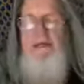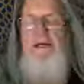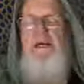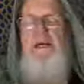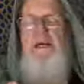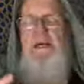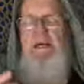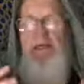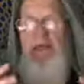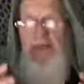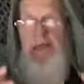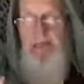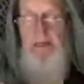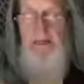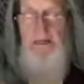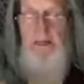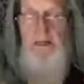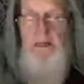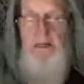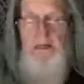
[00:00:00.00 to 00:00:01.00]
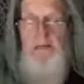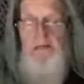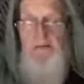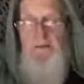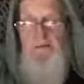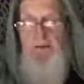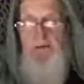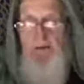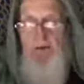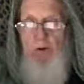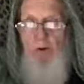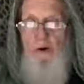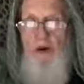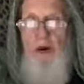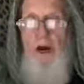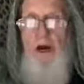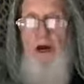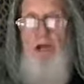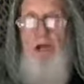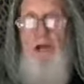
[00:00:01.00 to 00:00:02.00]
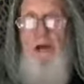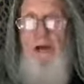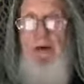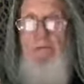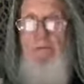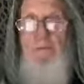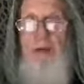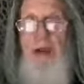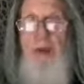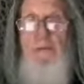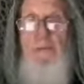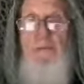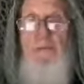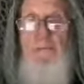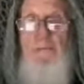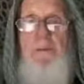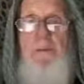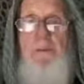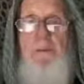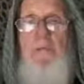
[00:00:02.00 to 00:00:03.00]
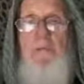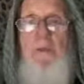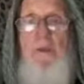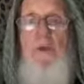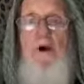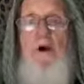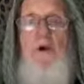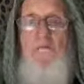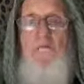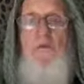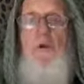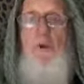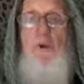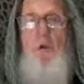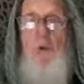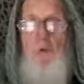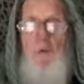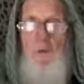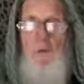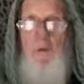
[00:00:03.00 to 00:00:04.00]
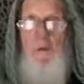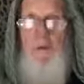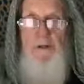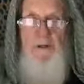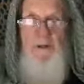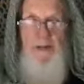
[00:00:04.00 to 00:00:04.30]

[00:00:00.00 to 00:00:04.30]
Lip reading: in the Quran about the people of Lut,